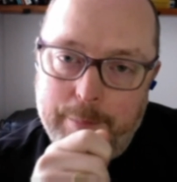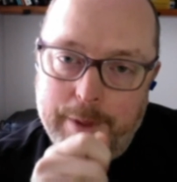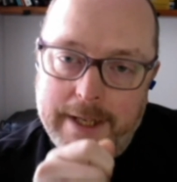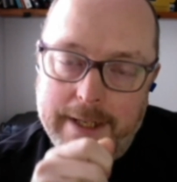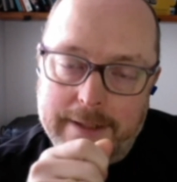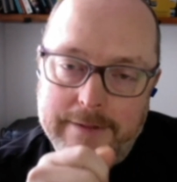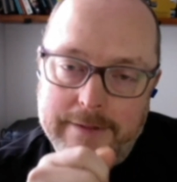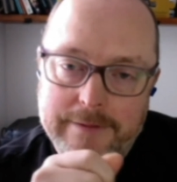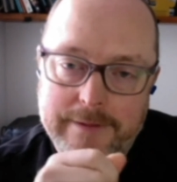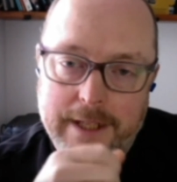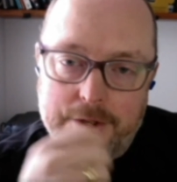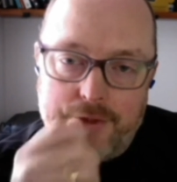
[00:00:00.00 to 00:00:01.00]
being
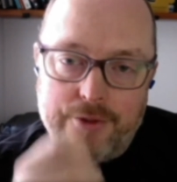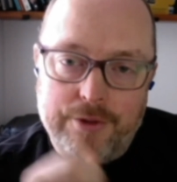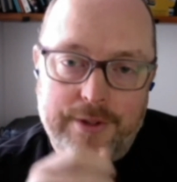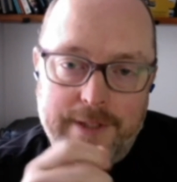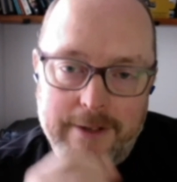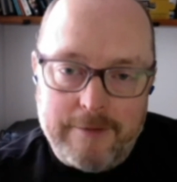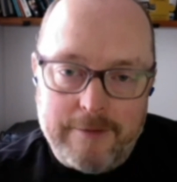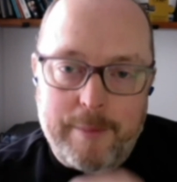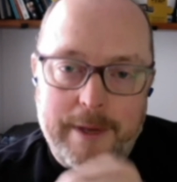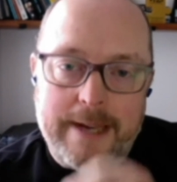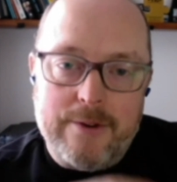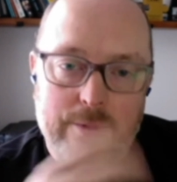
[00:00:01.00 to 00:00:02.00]
their true self,
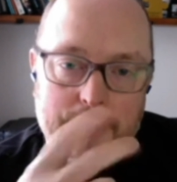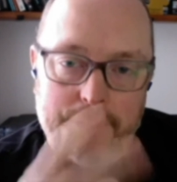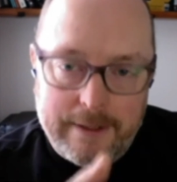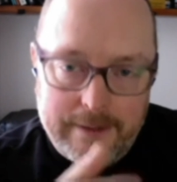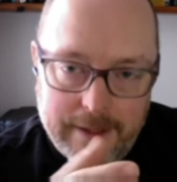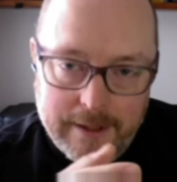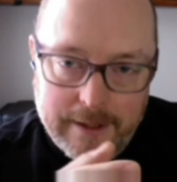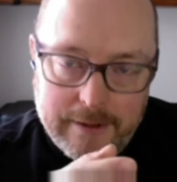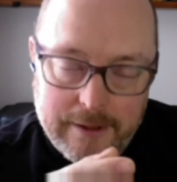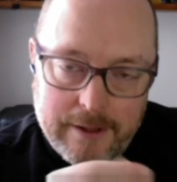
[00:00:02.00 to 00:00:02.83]
being authentic?